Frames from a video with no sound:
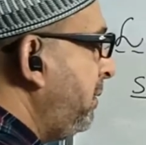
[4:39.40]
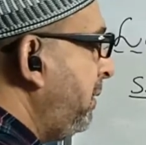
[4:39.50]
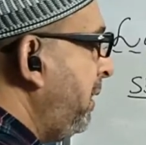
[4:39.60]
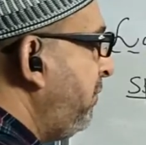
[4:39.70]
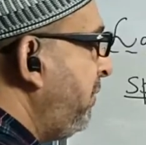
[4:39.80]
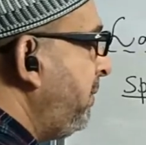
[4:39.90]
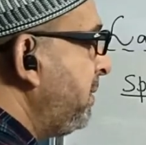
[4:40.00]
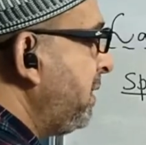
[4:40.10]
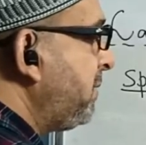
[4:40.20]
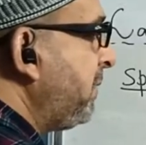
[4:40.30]
LV means
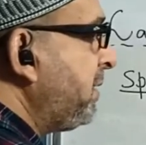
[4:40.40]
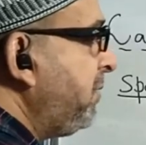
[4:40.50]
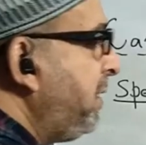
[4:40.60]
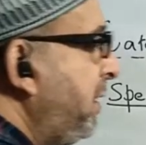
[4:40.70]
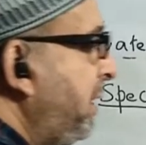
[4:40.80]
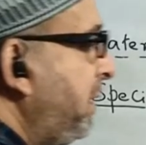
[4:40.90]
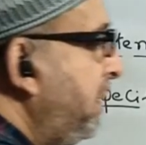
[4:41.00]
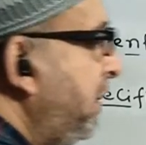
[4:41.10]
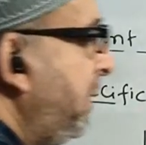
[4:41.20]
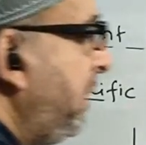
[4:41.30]
a specific
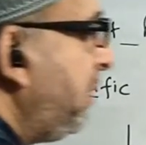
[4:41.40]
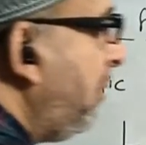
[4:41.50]
latent heat